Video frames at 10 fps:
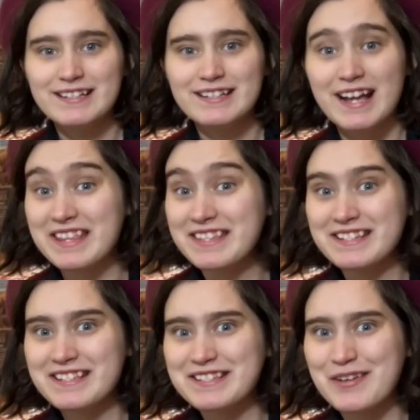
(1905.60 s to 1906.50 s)
I think
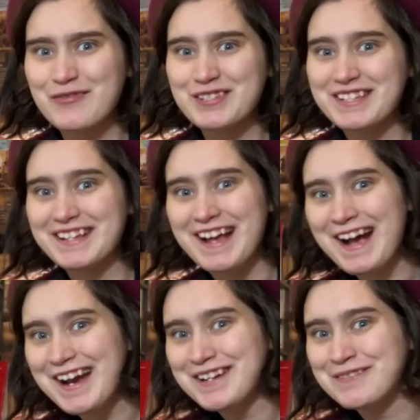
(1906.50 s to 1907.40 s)
that's everything.
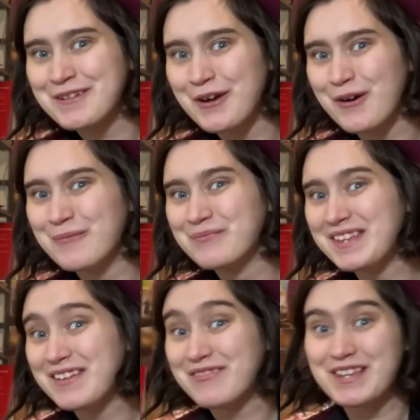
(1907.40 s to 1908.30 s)
I don't know.
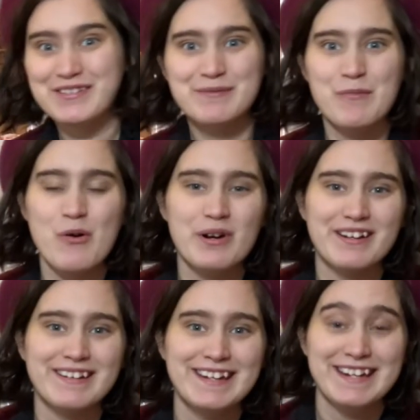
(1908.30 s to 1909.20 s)
If there's
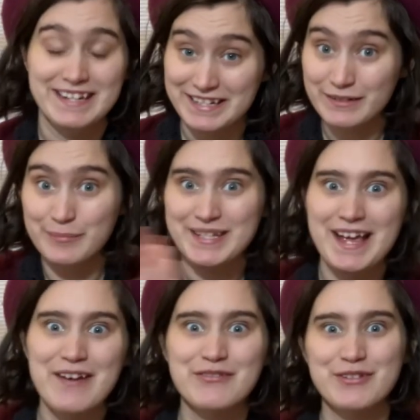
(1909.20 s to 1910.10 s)
more, it'll be
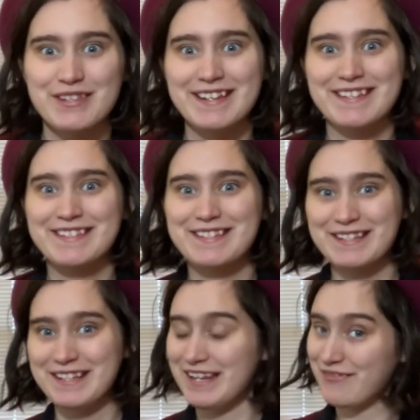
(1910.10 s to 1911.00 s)
after this.
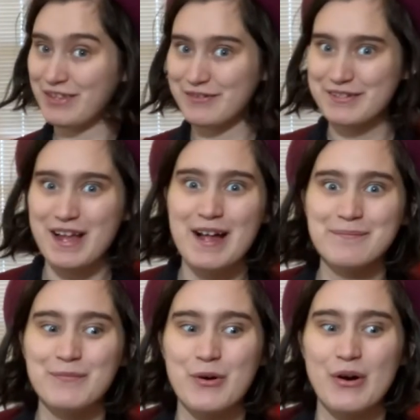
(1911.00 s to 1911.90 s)
If there's not
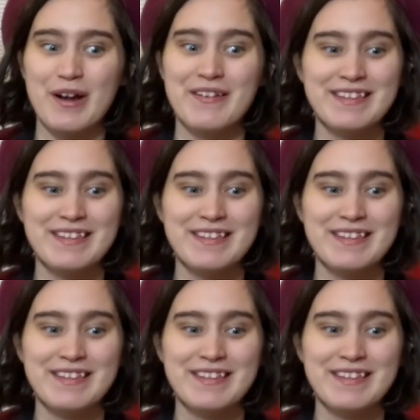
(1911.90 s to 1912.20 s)
more,